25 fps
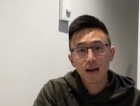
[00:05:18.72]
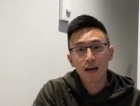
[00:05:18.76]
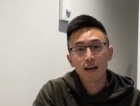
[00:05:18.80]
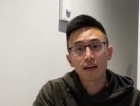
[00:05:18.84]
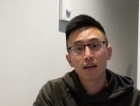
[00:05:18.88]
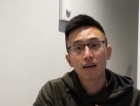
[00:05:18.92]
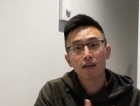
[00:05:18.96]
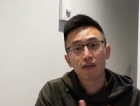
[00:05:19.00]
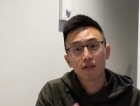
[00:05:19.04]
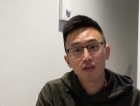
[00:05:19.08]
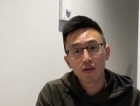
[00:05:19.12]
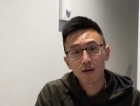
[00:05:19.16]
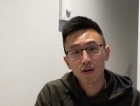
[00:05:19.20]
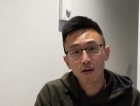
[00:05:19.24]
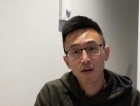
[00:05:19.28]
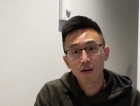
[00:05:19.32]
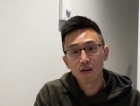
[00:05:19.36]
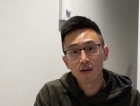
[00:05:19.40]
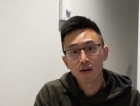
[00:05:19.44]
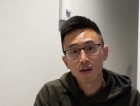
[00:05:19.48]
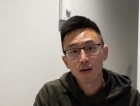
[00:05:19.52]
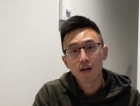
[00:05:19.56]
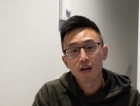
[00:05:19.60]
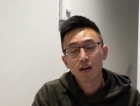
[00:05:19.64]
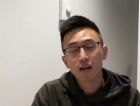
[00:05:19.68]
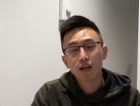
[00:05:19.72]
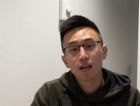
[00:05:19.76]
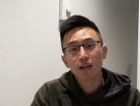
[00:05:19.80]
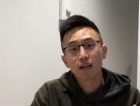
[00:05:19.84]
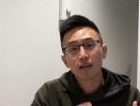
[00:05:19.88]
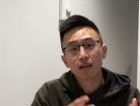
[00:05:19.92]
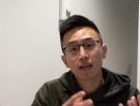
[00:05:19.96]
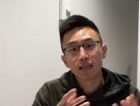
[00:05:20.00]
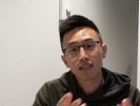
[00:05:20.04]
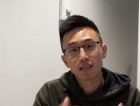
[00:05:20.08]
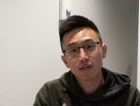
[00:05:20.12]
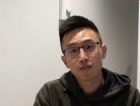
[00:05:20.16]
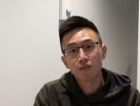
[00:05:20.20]
and in turn,
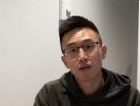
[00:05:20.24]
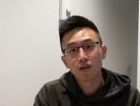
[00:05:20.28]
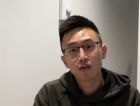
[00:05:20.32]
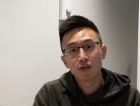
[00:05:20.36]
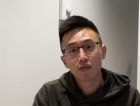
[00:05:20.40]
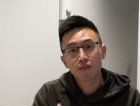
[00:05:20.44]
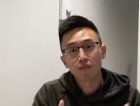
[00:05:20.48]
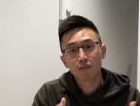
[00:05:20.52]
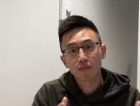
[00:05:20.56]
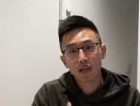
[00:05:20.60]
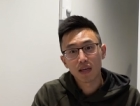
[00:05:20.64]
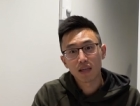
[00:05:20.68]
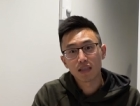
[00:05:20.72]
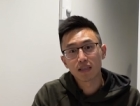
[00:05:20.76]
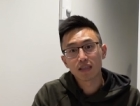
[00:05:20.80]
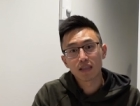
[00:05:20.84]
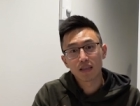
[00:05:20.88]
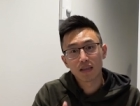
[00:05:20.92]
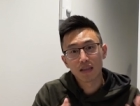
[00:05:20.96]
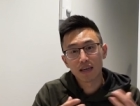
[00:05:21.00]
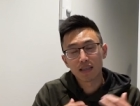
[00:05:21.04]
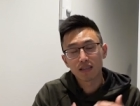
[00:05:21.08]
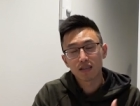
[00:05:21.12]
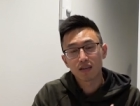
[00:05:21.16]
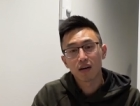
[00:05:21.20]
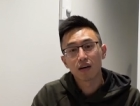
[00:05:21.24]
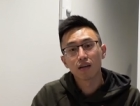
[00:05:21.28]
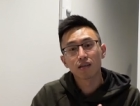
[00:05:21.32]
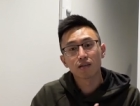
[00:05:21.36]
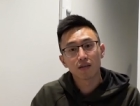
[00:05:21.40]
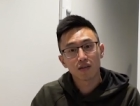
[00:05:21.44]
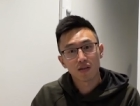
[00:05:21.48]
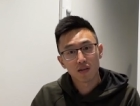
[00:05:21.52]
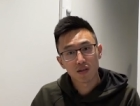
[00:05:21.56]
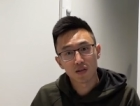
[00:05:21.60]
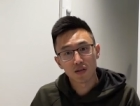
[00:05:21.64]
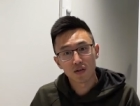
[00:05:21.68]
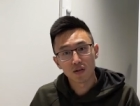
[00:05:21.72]
less milk means less
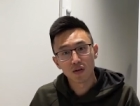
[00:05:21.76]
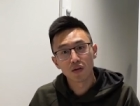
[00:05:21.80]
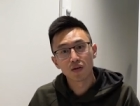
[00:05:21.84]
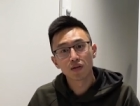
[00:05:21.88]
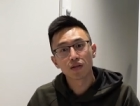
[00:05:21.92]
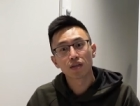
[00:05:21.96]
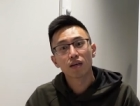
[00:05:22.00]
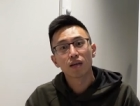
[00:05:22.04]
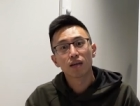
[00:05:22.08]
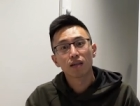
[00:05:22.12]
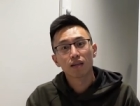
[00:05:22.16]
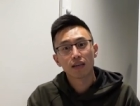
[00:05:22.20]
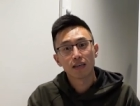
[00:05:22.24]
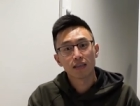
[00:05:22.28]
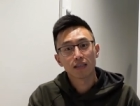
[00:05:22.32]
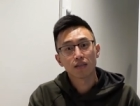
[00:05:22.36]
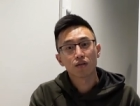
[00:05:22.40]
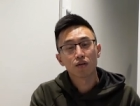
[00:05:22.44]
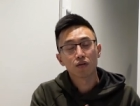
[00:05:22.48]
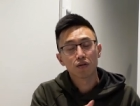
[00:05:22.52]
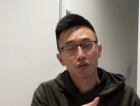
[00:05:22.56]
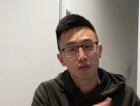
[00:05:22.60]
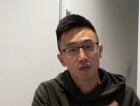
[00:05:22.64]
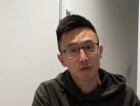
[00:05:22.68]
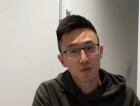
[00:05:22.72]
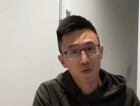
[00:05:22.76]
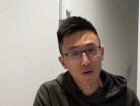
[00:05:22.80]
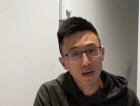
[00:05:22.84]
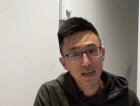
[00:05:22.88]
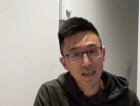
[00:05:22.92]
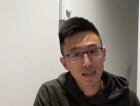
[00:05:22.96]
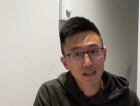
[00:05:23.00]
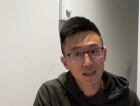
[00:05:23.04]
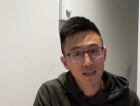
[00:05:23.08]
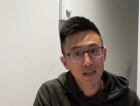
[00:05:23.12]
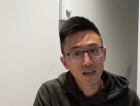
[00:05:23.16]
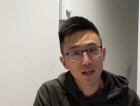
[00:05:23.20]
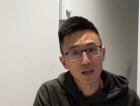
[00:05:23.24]
cost of goods sold, less goes to
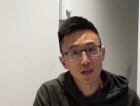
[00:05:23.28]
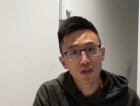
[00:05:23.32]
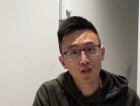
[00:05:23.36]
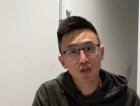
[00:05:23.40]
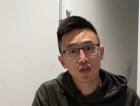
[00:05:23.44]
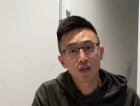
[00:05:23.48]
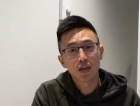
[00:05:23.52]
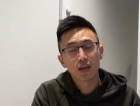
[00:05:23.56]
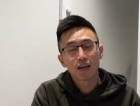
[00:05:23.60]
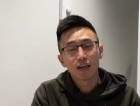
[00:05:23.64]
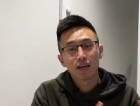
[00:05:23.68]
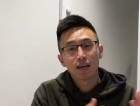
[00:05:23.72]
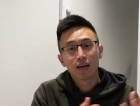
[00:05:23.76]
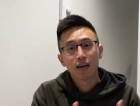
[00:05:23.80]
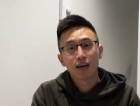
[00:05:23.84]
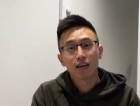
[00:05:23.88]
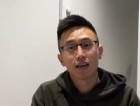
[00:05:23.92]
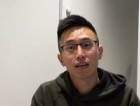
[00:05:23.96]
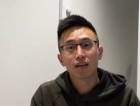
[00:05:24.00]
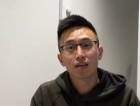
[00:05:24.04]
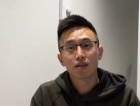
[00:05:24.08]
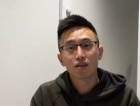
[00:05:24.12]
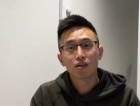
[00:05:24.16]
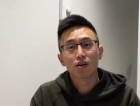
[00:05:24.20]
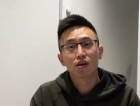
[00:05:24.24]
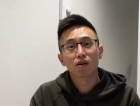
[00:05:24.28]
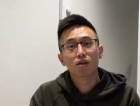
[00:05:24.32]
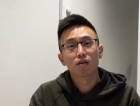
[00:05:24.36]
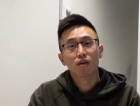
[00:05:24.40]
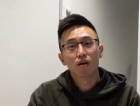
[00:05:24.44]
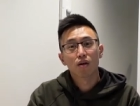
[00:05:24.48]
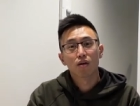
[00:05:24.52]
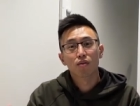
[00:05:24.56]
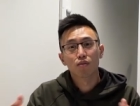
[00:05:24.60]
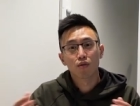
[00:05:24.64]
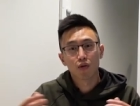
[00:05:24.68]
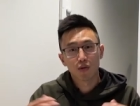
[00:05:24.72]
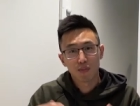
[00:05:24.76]
wastage, and in
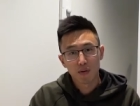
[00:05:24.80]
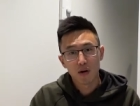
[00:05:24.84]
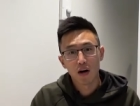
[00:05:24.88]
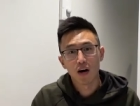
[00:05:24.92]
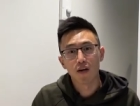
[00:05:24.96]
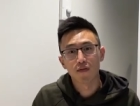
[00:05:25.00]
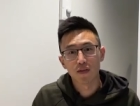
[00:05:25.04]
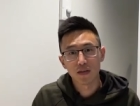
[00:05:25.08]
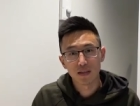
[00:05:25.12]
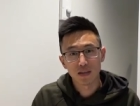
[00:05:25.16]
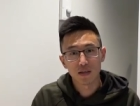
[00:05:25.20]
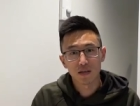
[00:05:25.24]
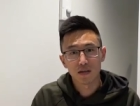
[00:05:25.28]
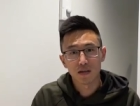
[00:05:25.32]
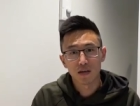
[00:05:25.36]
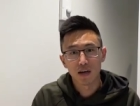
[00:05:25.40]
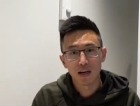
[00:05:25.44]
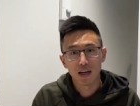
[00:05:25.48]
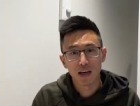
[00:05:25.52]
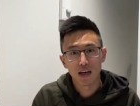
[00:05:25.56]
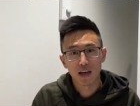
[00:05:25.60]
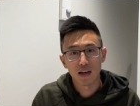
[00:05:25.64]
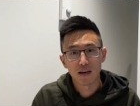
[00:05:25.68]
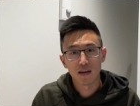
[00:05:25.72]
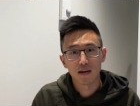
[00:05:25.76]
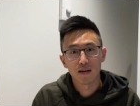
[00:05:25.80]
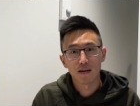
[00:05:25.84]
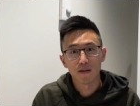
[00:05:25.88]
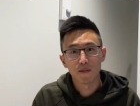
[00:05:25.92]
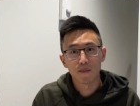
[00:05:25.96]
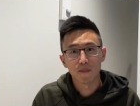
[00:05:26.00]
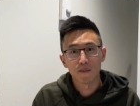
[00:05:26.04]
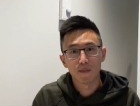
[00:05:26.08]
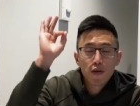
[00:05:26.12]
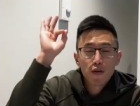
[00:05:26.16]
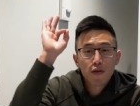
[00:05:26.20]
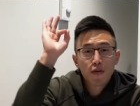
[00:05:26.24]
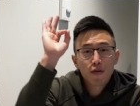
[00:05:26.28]
turn, more profits on our end.
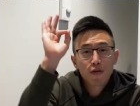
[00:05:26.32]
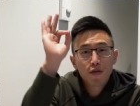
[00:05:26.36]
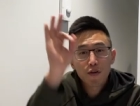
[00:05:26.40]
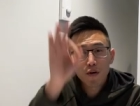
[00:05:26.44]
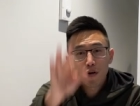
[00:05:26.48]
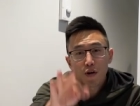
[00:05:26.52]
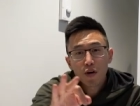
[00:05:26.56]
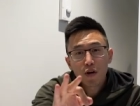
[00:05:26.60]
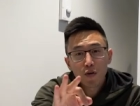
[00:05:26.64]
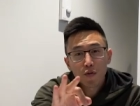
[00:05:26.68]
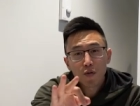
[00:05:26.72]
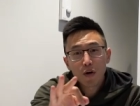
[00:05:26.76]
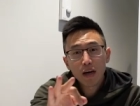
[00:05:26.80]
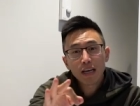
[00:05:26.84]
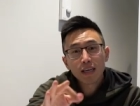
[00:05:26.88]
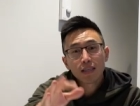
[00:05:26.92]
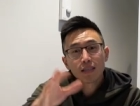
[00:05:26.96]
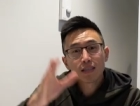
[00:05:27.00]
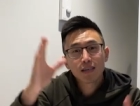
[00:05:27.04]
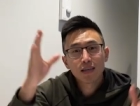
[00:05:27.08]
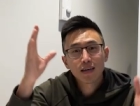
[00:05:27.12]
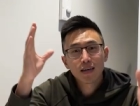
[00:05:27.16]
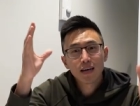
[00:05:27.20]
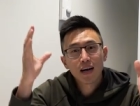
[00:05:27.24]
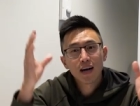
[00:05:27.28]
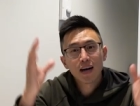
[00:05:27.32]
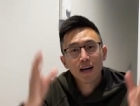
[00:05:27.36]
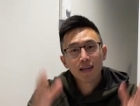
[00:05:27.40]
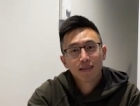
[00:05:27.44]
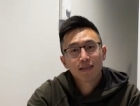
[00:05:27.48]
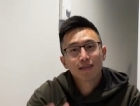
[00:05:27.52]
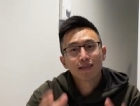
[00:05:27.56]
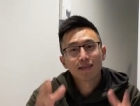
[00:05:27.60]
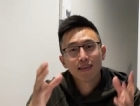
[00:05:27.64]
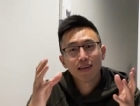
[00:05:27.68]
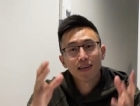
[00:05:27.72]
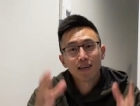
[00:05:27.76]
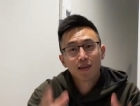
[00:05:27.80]
The third way to
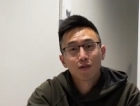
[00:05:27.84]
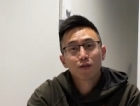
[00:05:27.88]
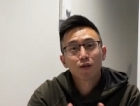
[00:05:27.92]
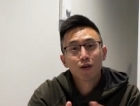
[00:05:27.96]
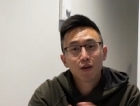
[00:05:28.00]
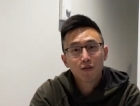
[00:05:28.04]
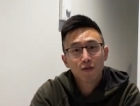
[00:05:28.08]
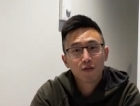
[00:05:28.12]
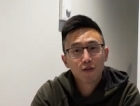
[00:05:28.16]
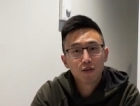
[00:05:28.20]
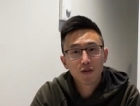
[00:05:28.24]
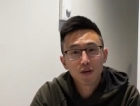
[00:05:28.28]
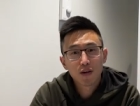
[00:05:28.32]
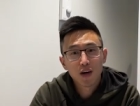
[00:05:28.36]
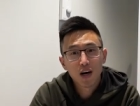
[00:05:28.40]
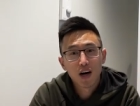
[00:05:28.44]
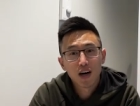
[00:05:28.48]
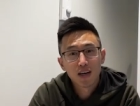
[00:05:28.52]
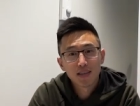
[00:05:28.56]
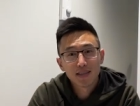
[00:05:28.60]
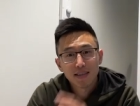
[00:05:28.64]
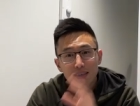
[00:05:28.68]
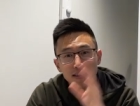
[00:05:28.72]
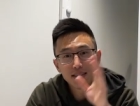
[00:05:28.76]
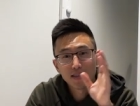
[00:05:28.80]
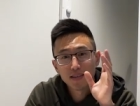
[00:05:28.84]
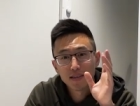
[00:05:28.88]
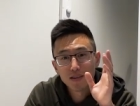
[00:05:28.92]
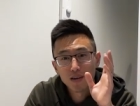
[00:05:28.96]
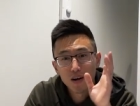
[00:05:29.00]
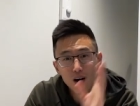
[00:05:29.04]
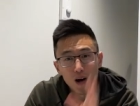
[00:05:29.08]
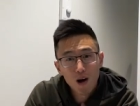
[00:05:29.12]
cut down your food costs is to